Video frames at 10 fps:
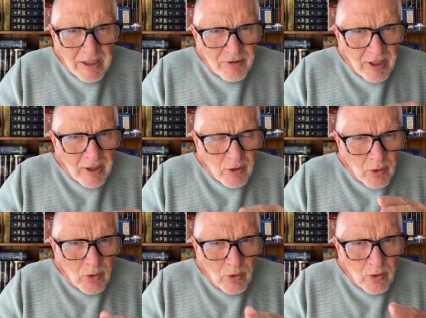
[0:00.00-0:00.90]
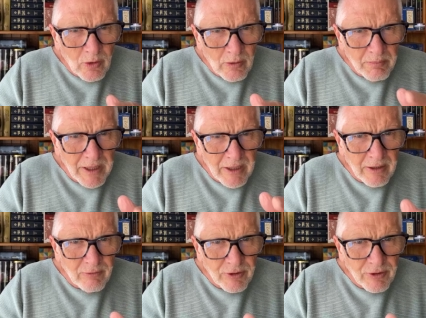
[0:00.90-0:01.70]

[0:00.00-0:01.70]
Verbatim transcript: has made us. All